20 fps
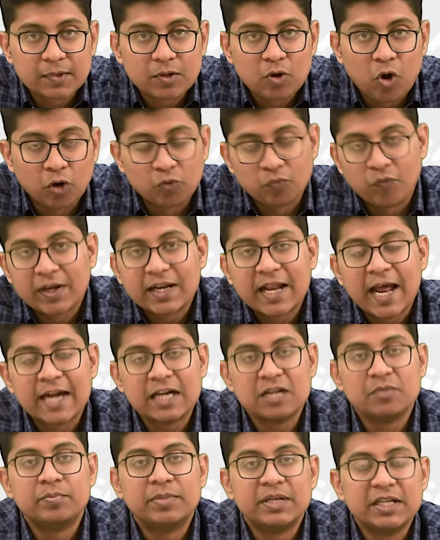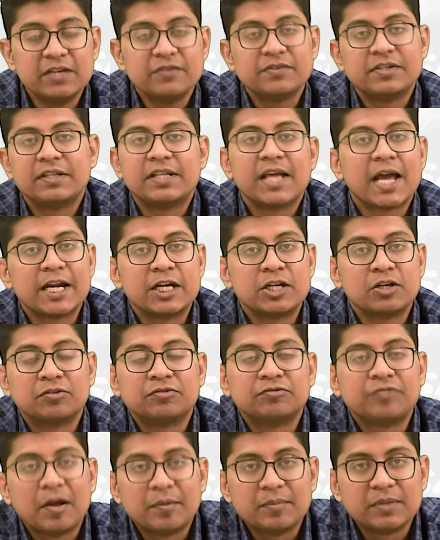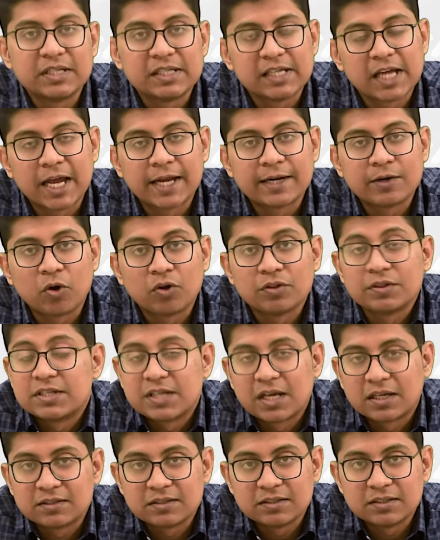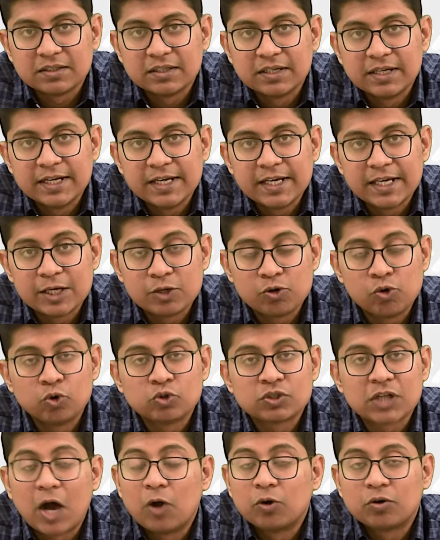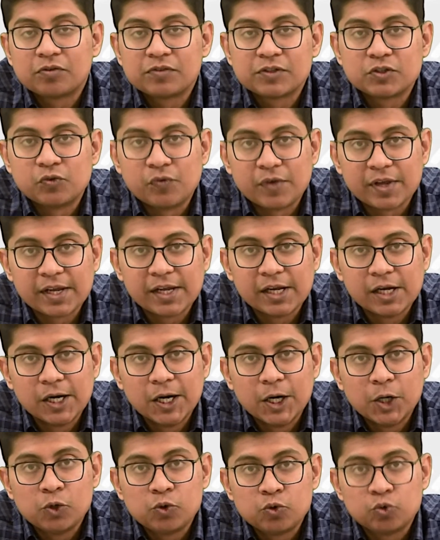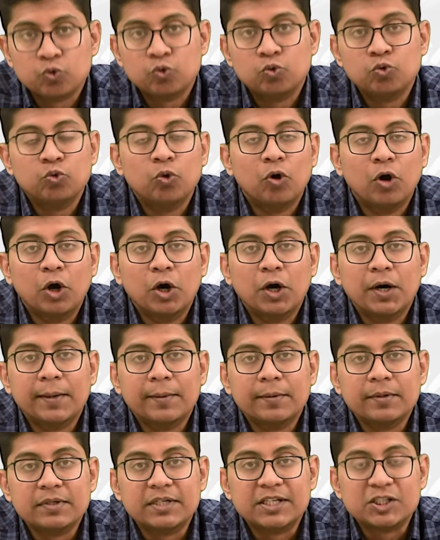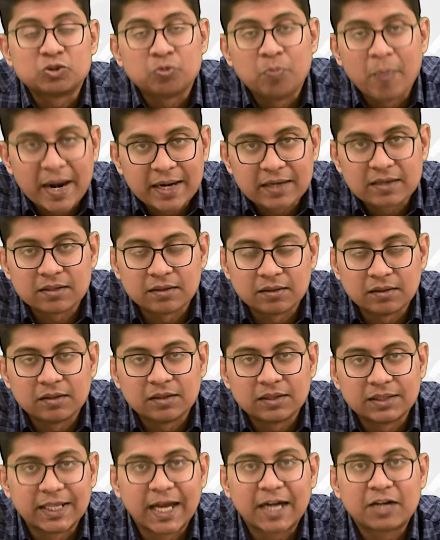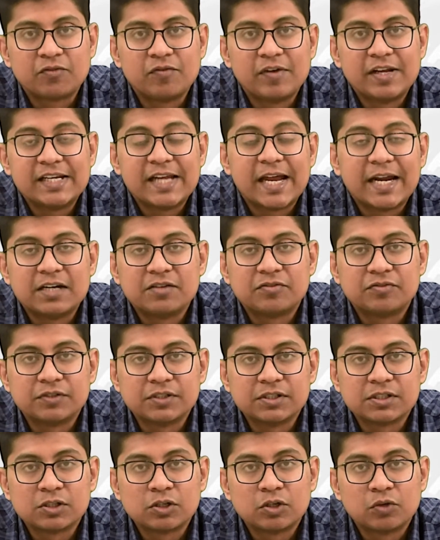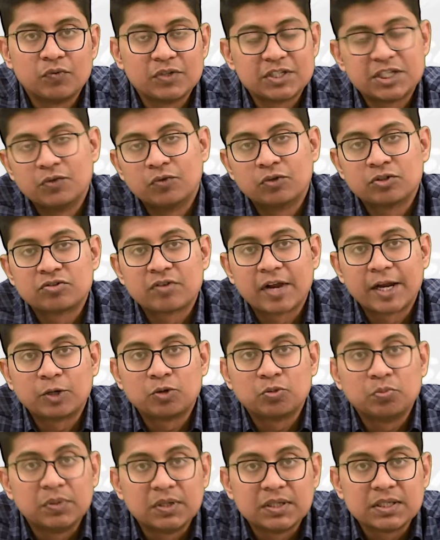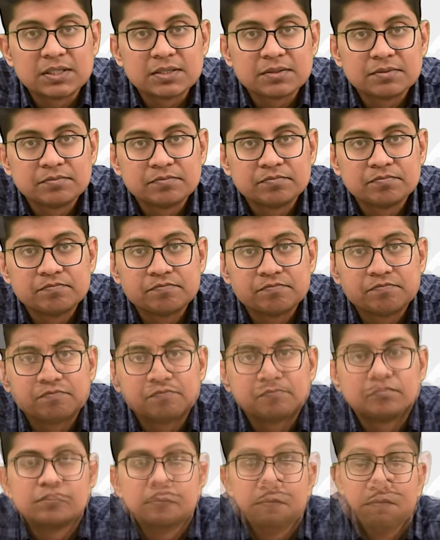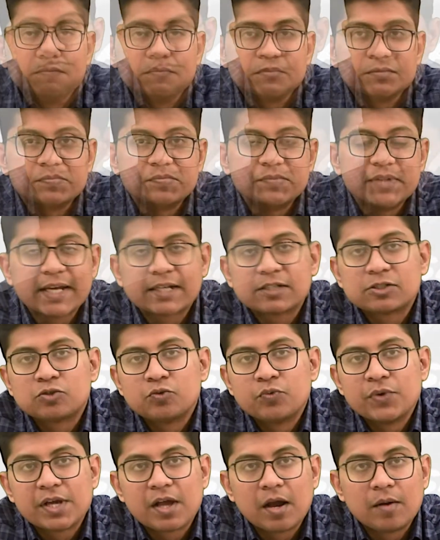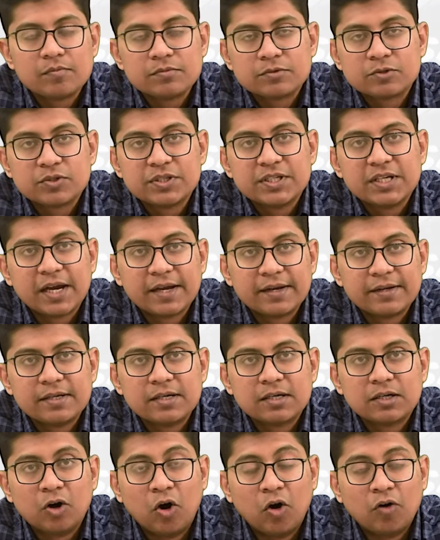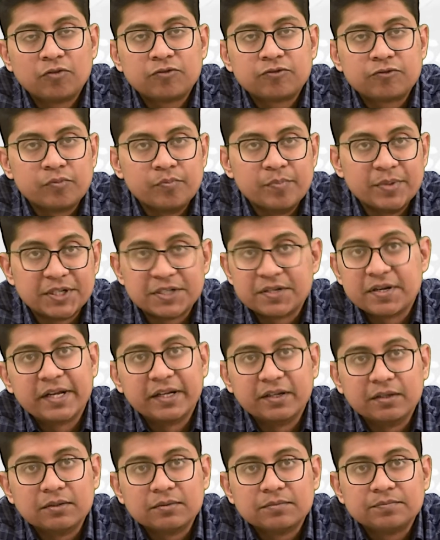On one hand, he believes in the idea of family, and on the other, he goes out of his way to dismantle that very edifice which he was trying to build. Next, we come to the idea of betrayal.